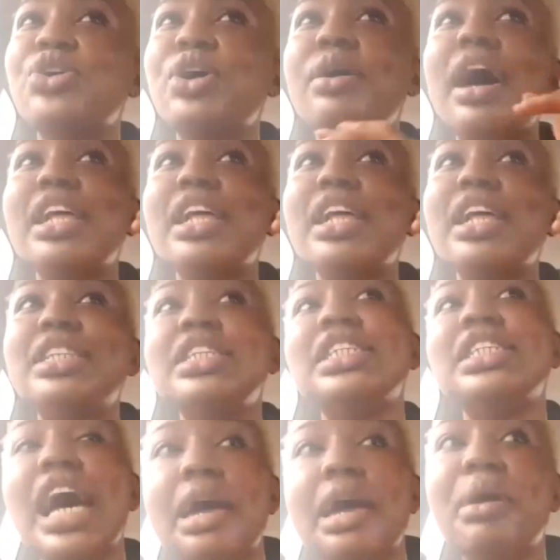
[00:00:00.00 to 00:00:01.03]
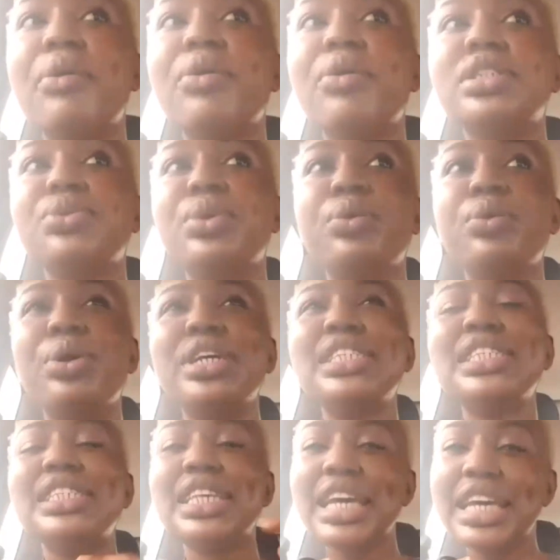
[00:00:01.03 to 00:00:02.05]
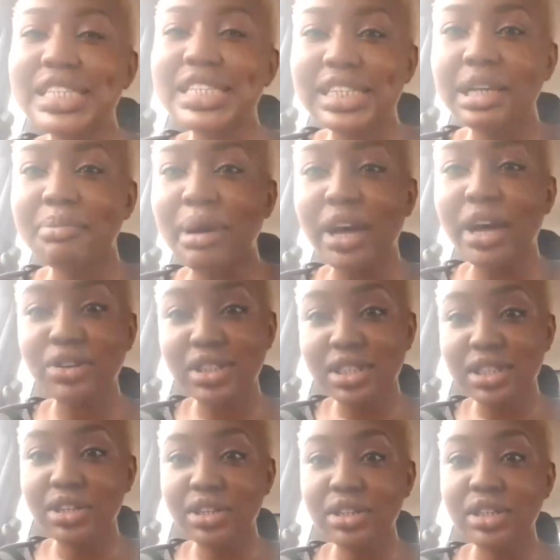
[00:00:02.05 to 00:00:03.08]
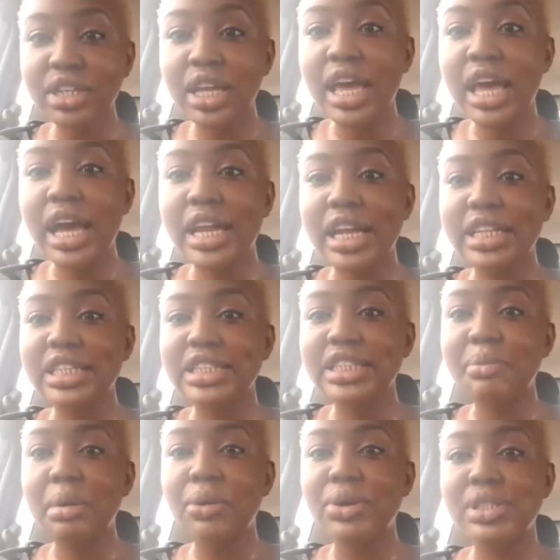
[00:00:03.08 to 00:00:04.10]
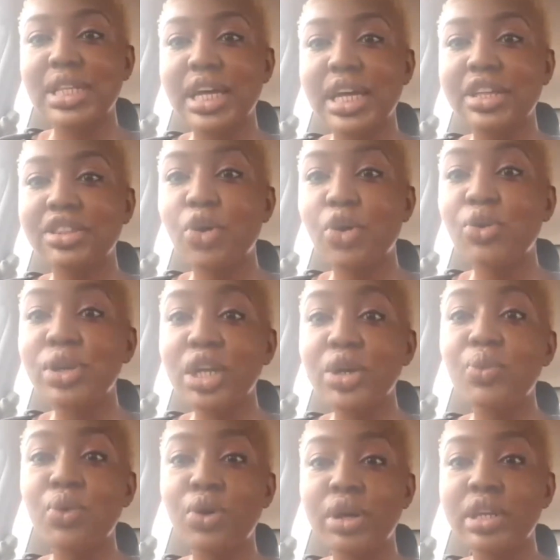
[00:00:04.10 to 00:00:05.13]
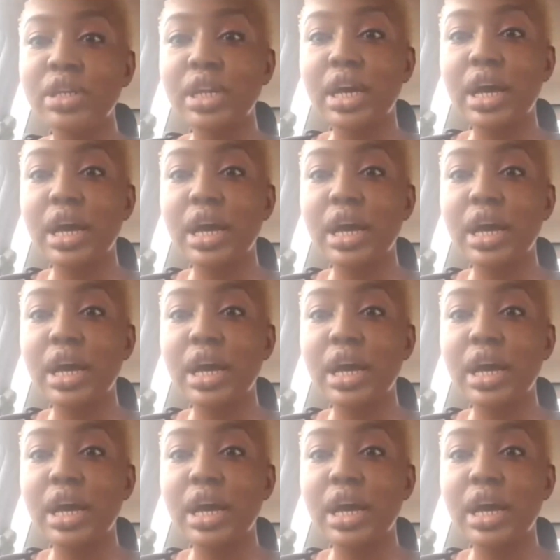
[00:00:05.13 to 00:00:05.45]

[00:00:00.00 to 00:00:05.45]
at the time we were six in my hostel, and at the time I was like the only one